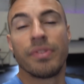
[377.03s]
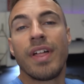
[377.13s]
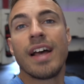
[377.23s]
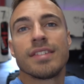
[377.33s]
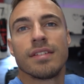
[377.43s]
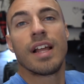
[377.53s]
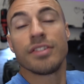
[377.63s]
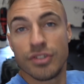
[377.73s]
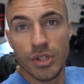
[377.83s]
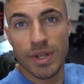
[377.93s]
But
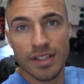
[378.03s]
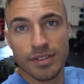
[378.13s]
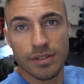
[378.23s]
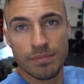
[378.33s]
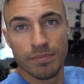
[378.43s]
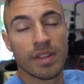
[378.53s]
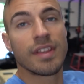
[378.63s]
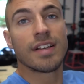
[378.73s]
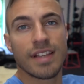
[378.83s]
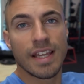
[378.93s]
that's Newcastle,
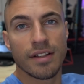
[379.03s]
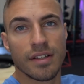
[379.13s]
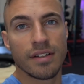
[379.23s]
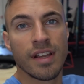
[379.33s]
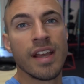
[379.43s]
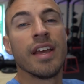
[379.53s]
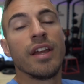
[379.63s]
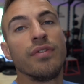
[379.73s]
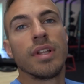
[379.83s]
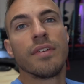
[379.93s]
that's England.
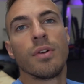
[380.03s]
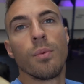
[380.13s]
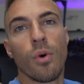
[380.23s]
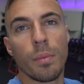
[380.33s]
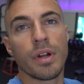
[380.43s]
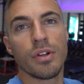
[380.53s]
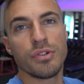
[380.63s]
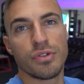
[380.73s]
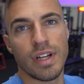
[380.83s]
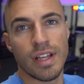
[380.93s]
If you live in a warmer
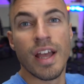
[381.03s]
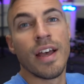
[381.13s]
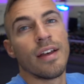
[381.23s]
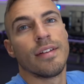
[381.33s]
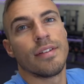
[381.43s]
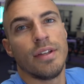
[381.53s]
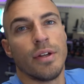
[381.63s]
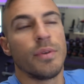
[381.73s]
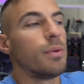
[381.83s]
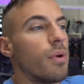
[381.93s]
country, you
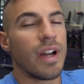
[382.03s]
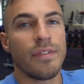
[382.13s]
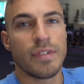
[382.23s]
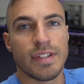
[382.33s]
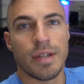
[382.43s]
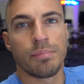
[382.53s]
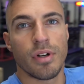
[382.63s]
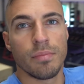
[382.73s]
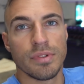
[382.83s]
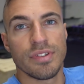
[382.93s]
know, you won't have the same
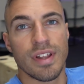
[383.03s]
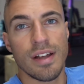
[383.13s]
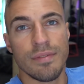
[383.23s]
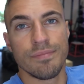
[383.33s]
problem as that.